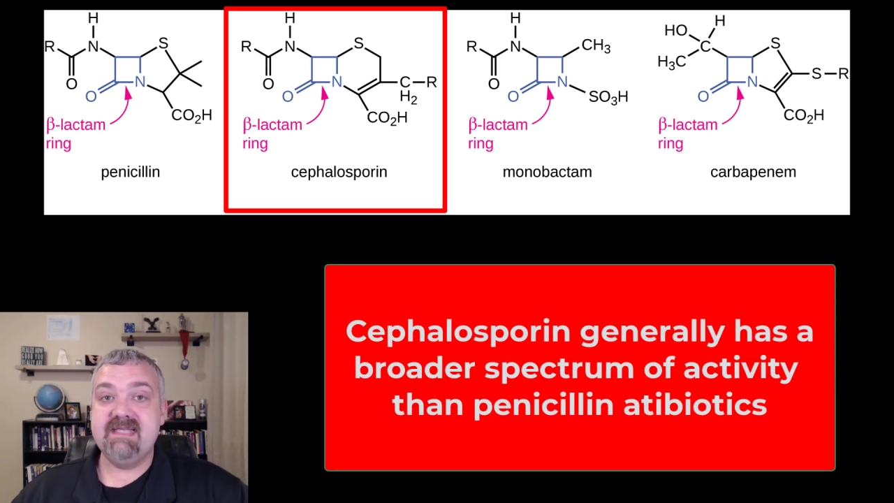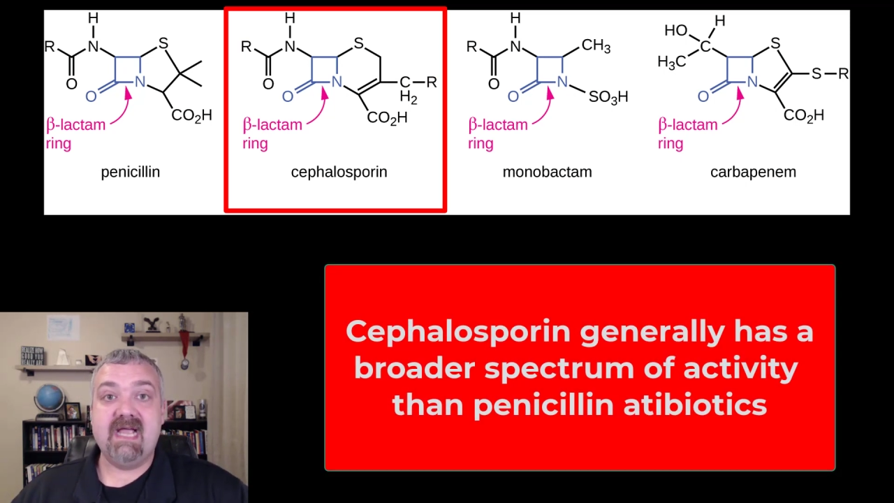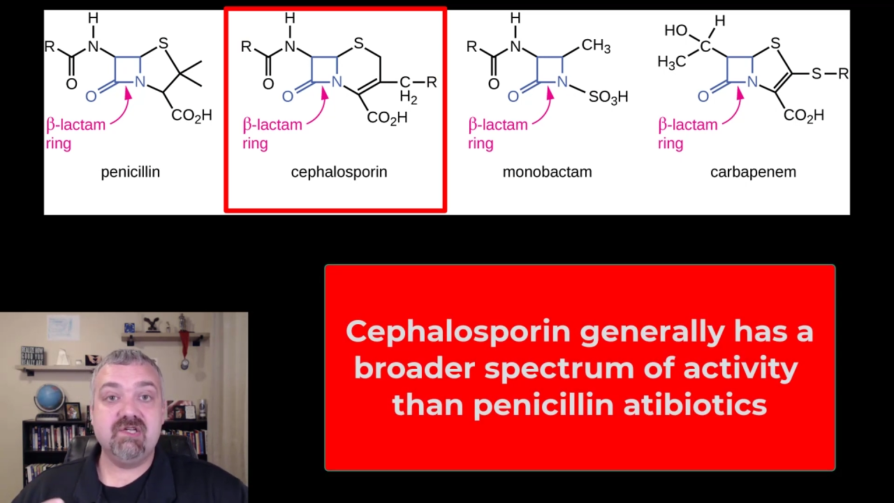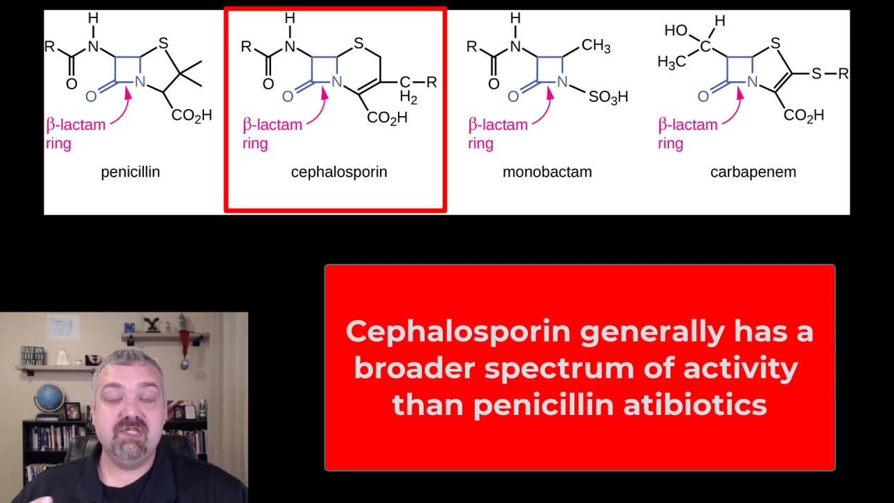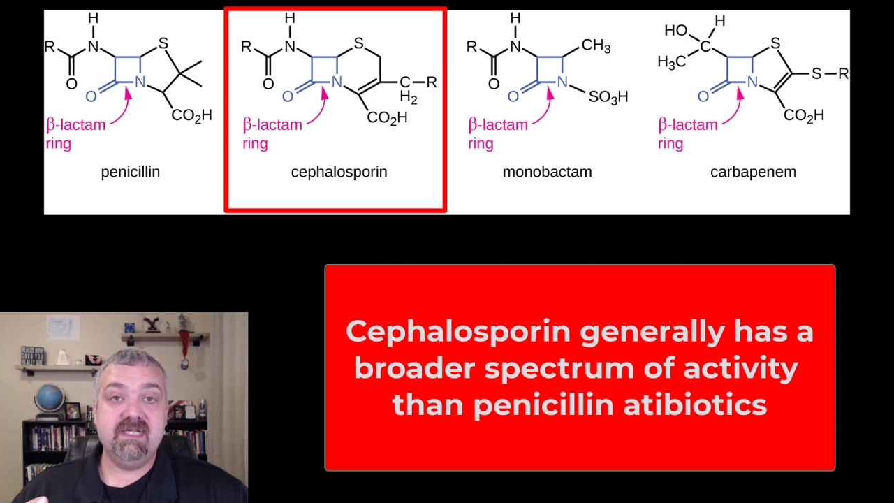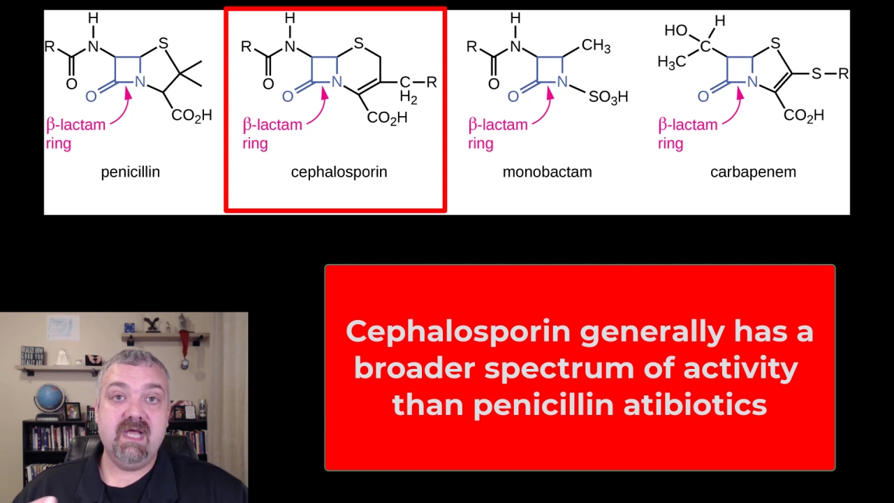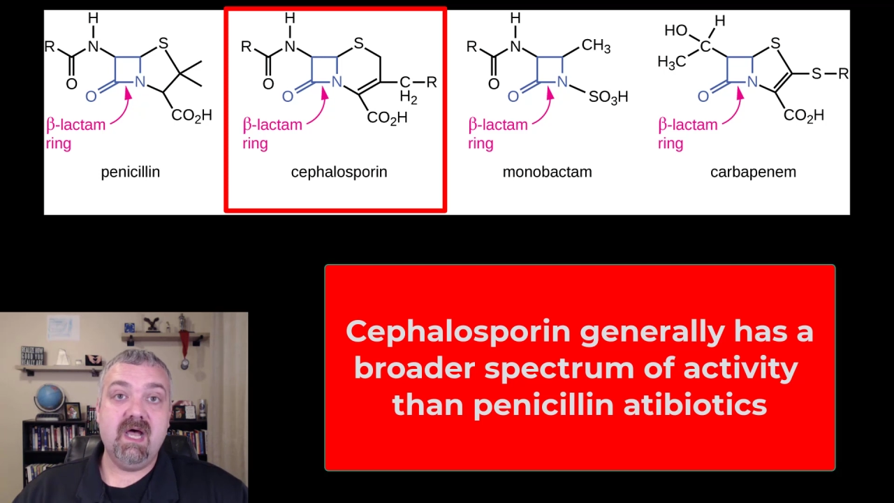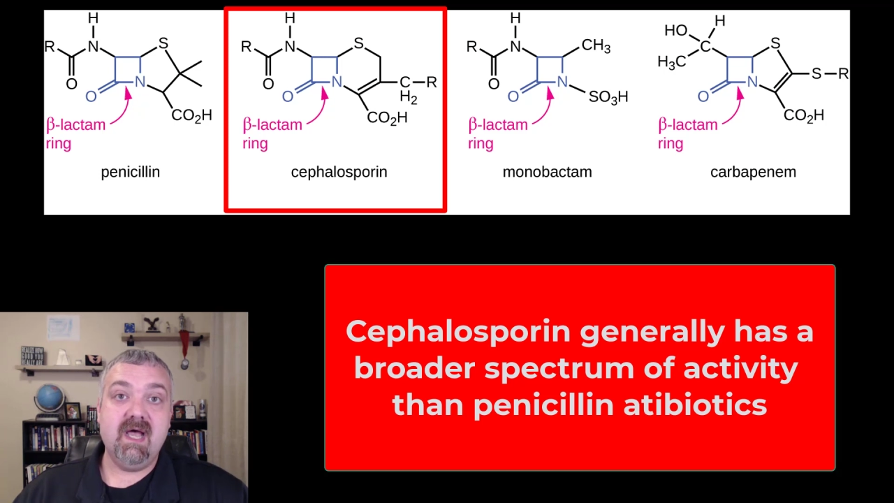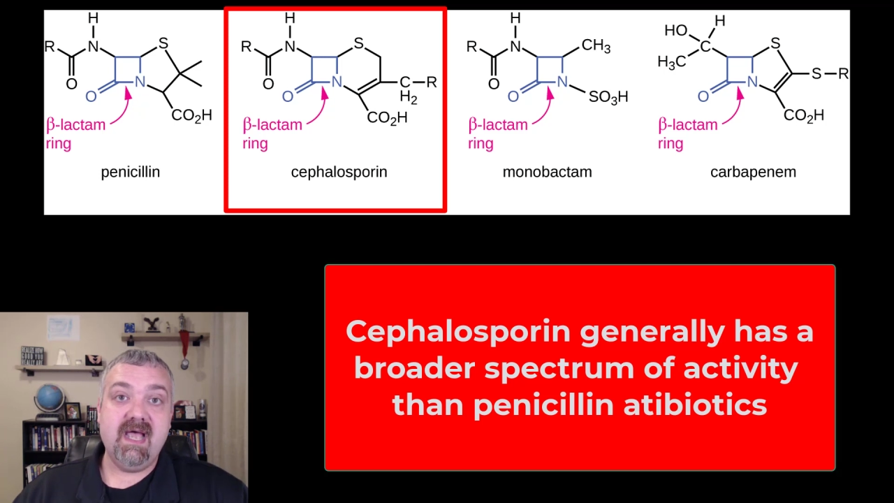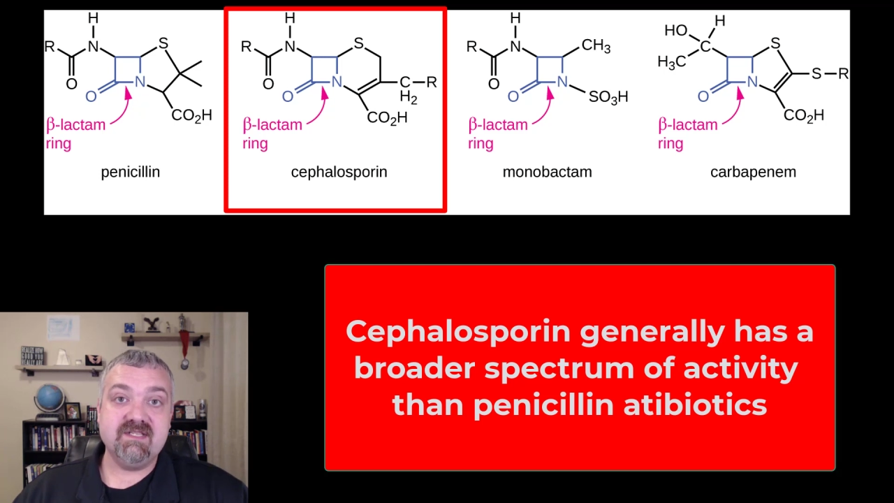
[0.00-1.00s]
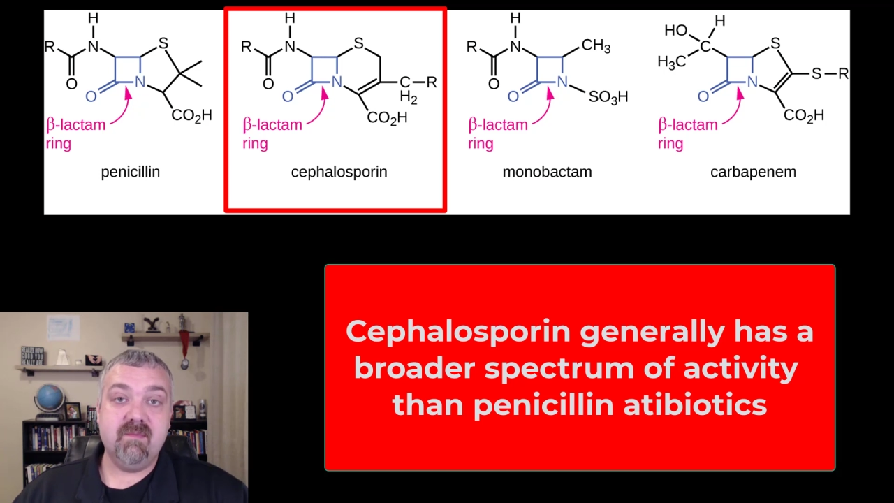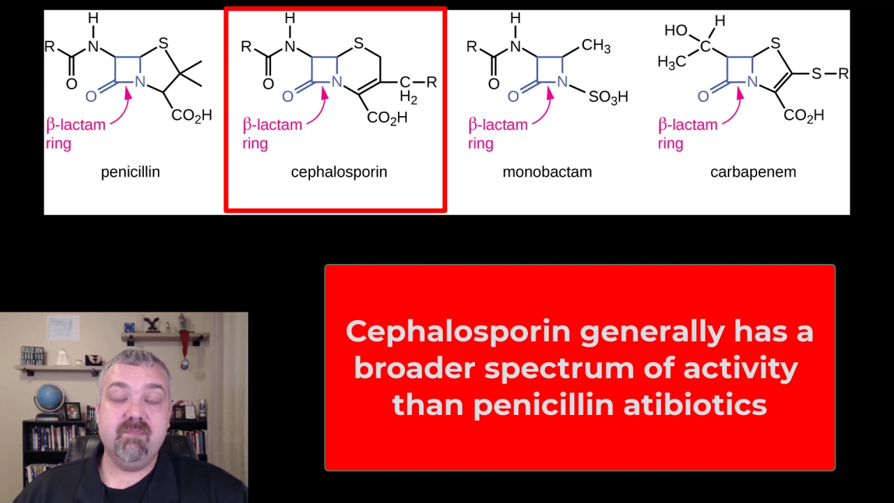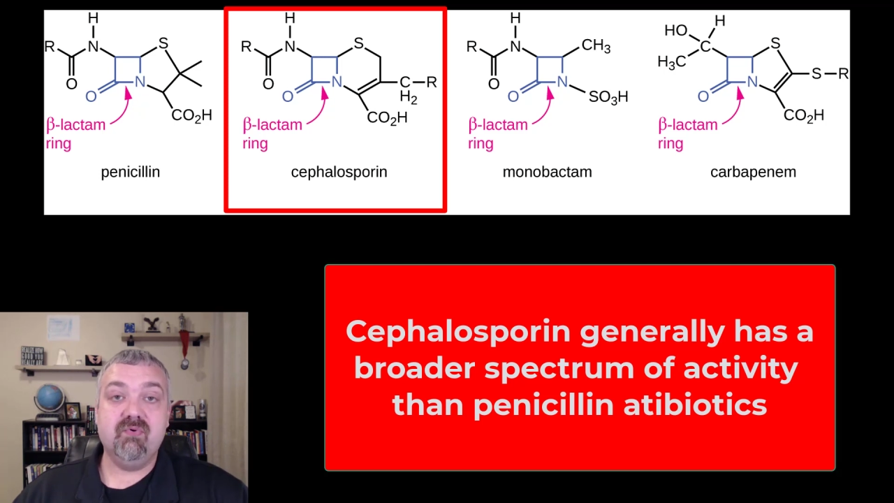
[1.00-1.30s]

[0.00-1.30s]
It's actually uh, has a